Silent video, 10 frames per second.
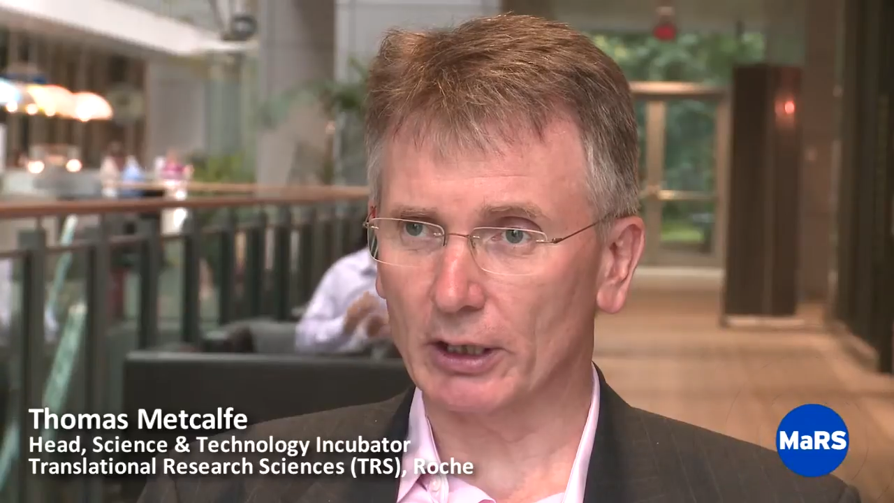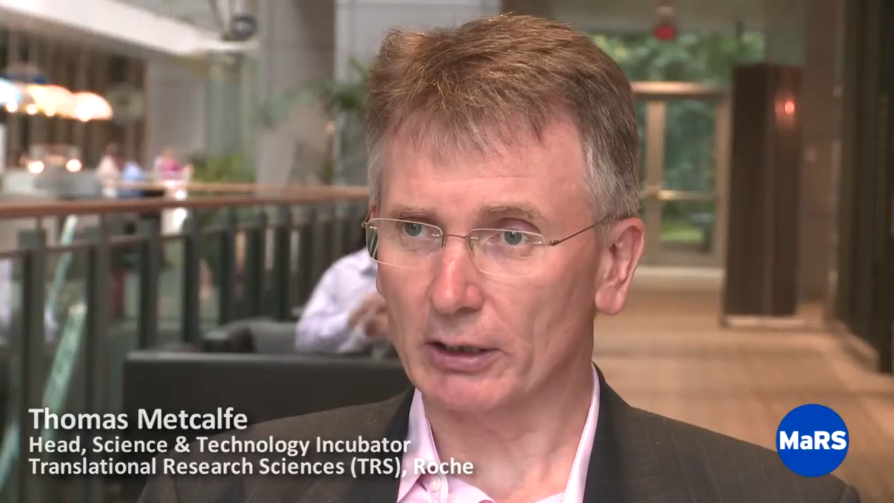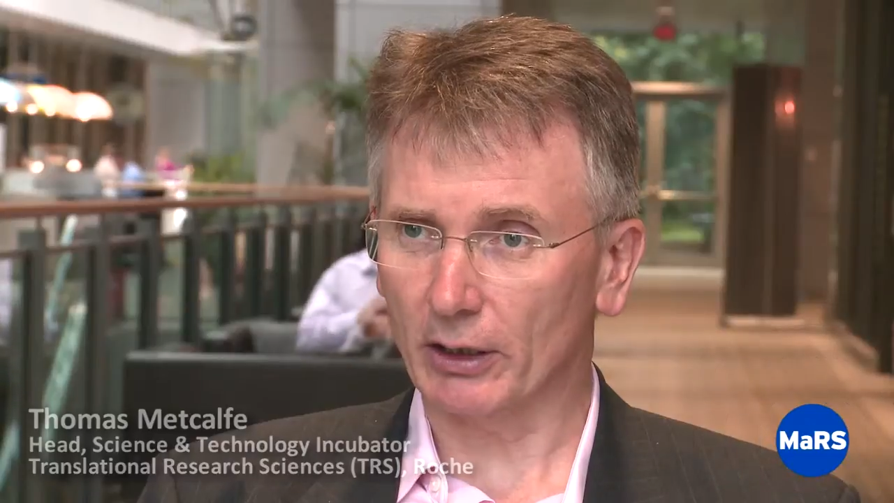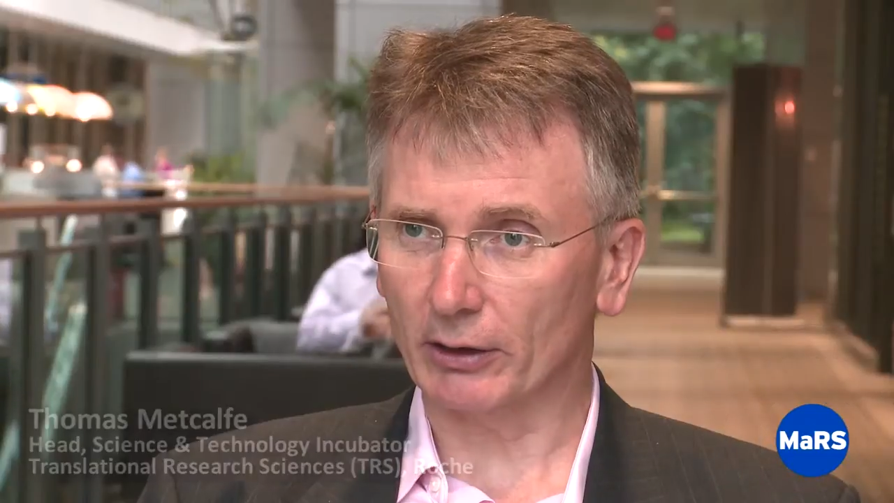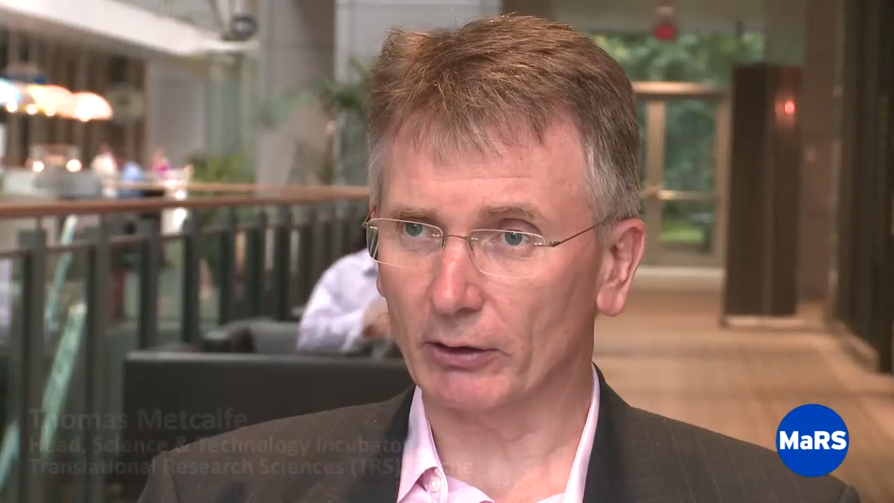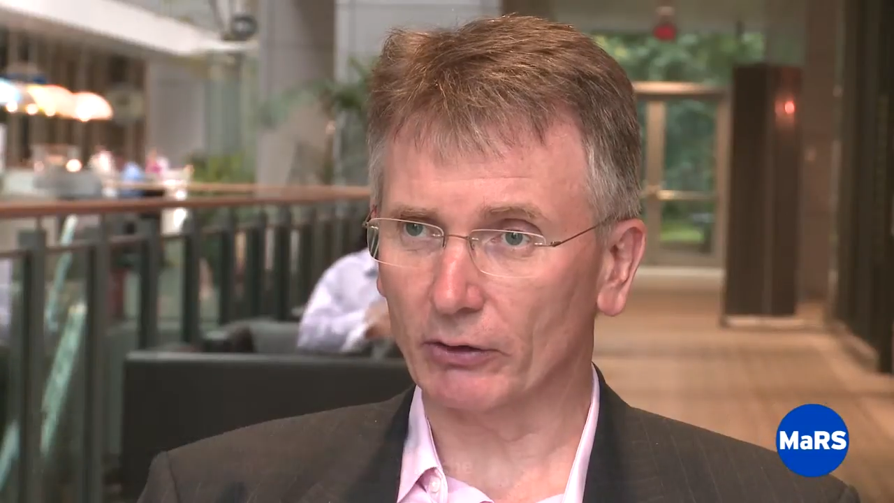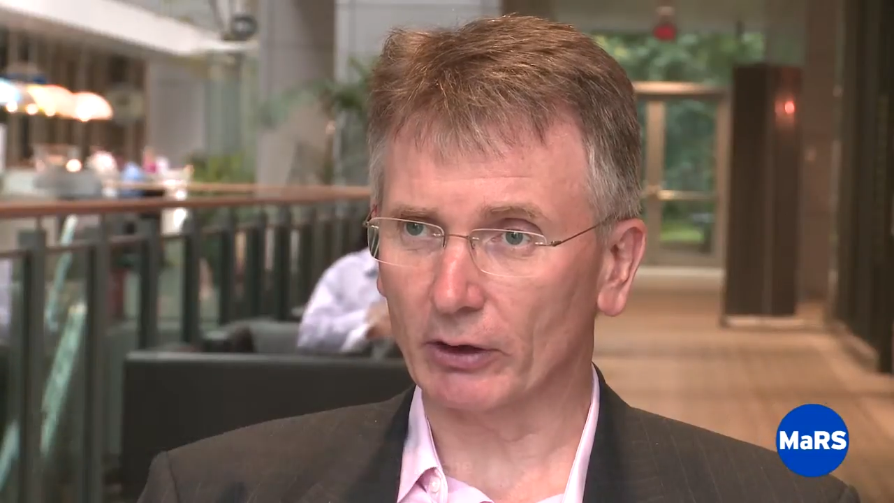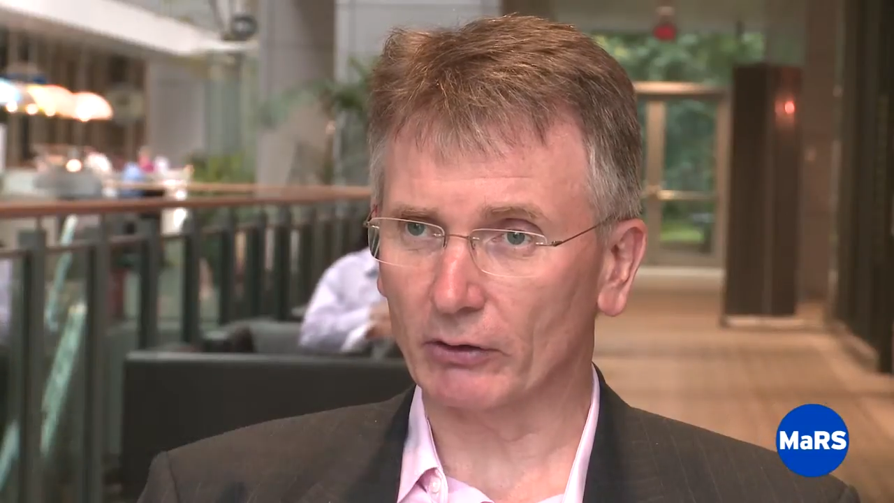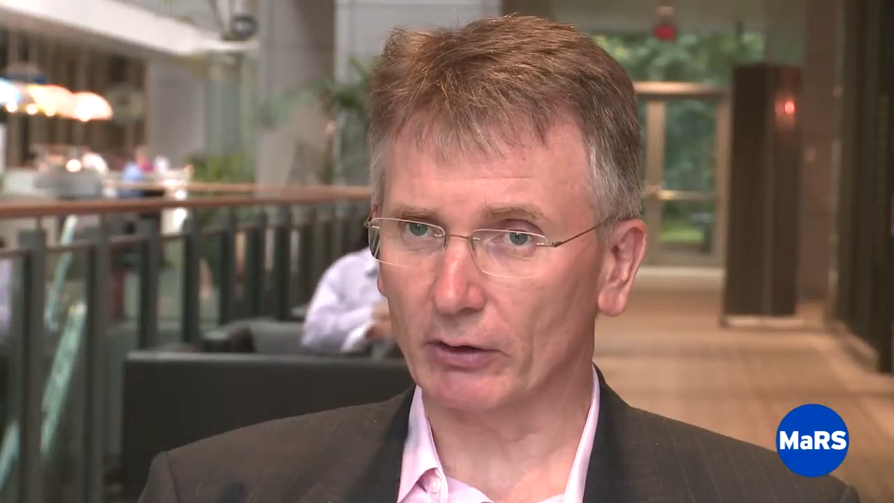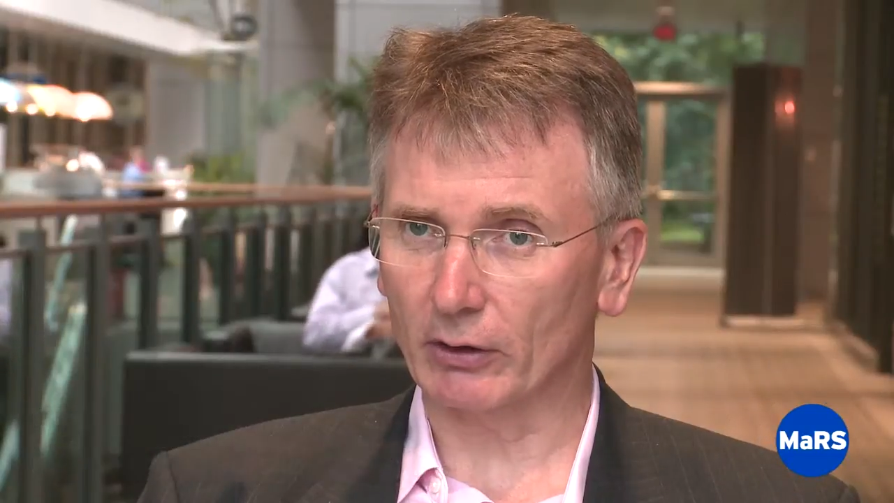in
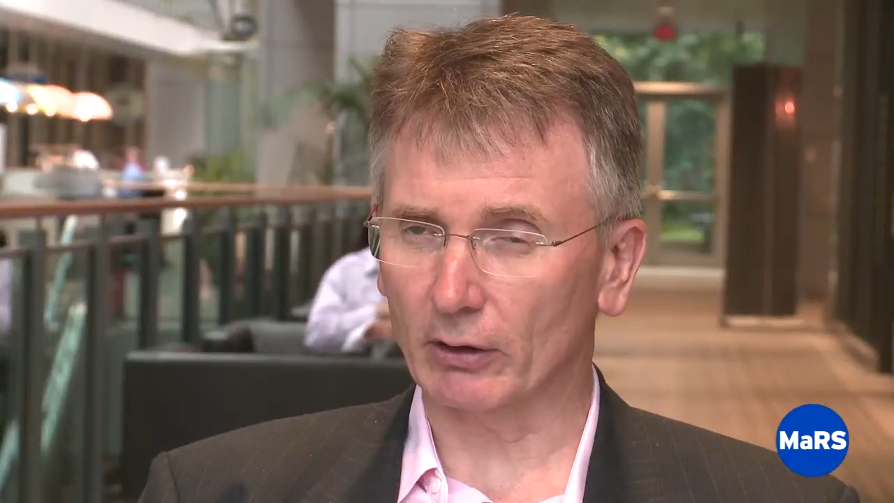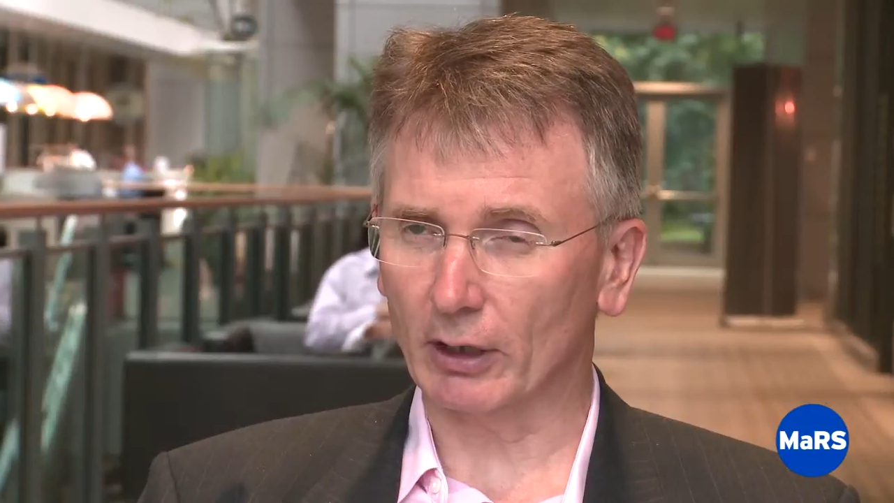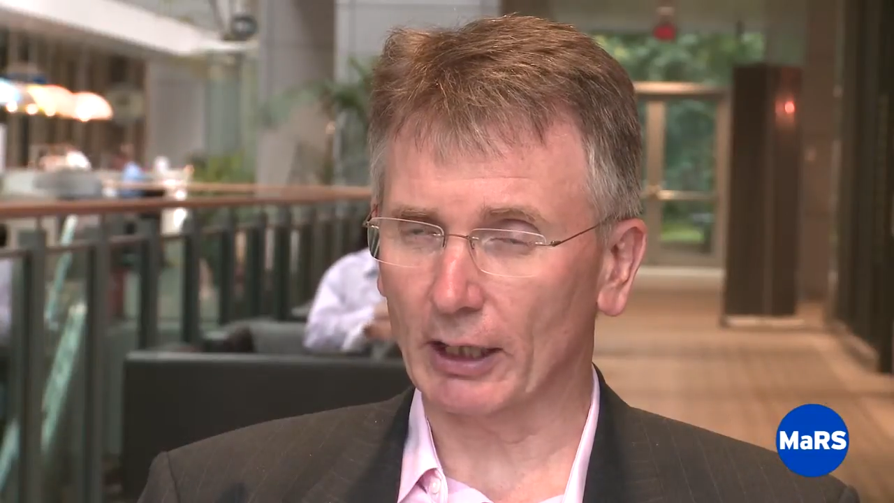diagnostics and the